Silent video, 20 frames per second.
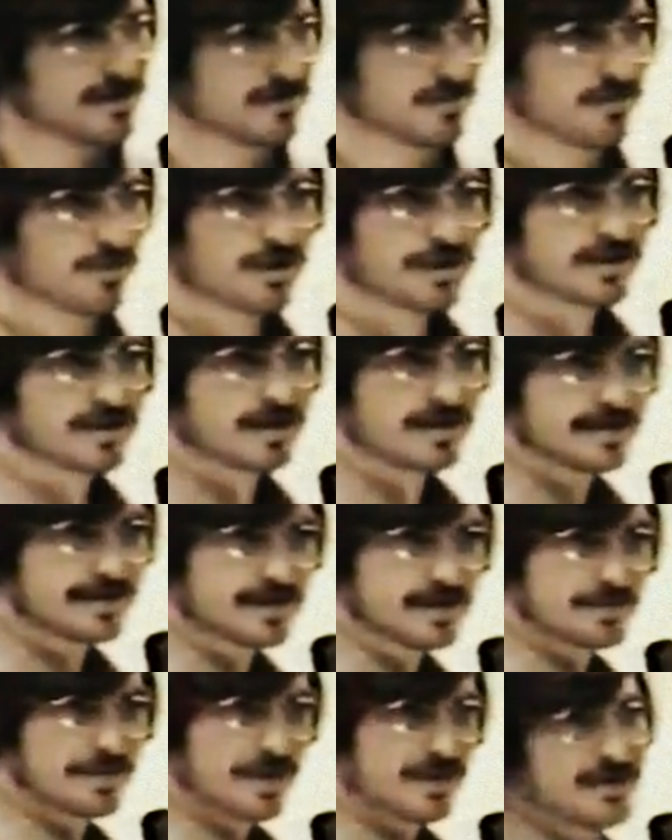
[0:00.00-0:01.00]
and in 29
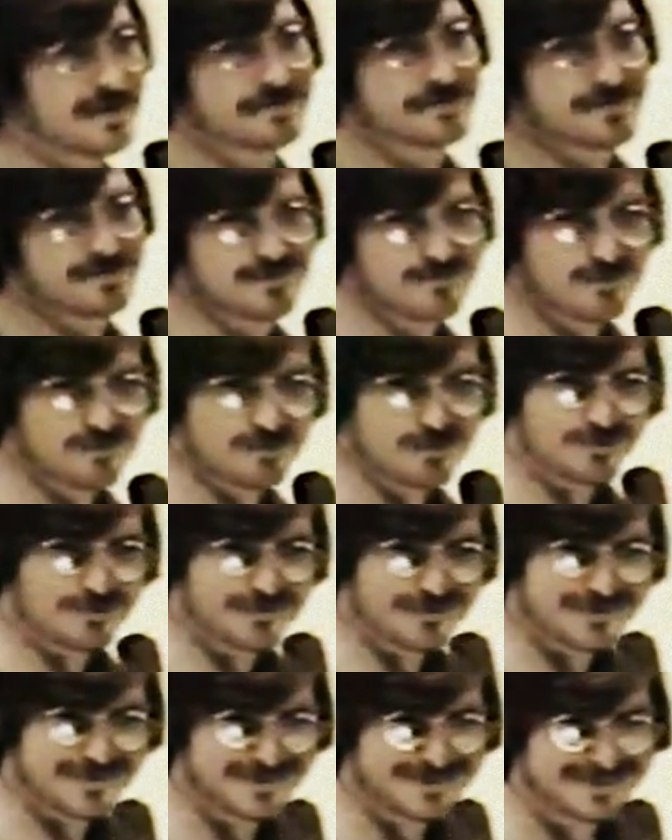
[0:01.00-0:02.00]
days paid off the
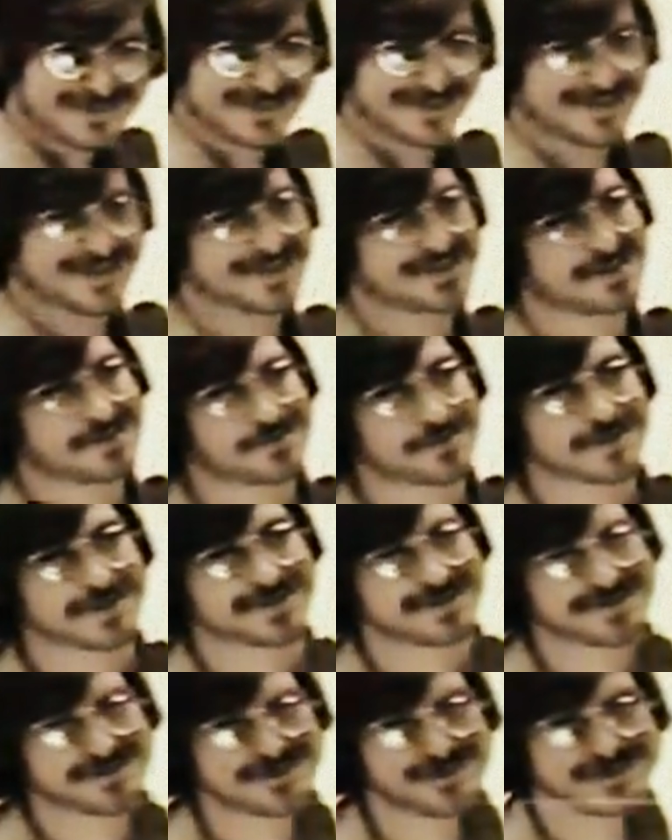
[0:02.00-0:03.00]
distributors. And that's how we
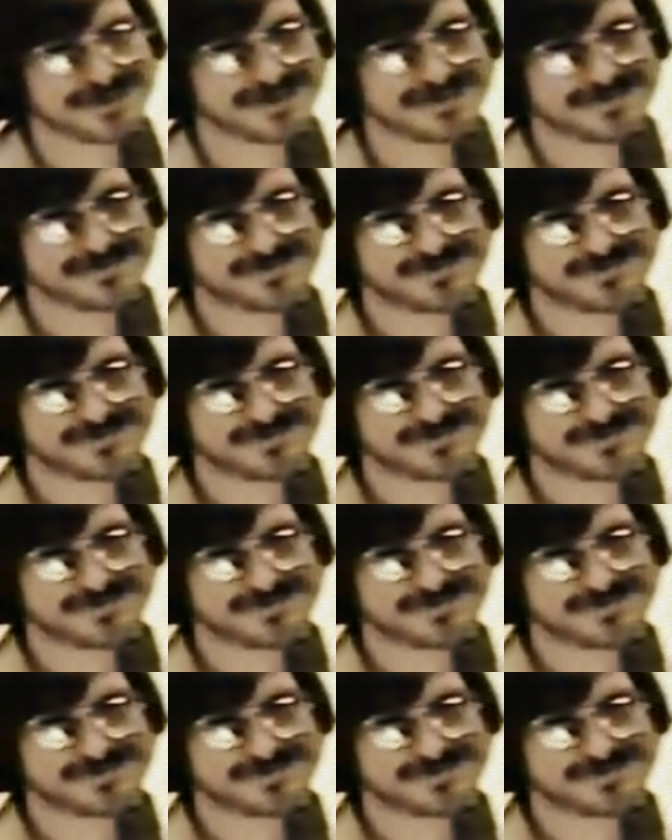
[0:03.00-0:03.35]
got started.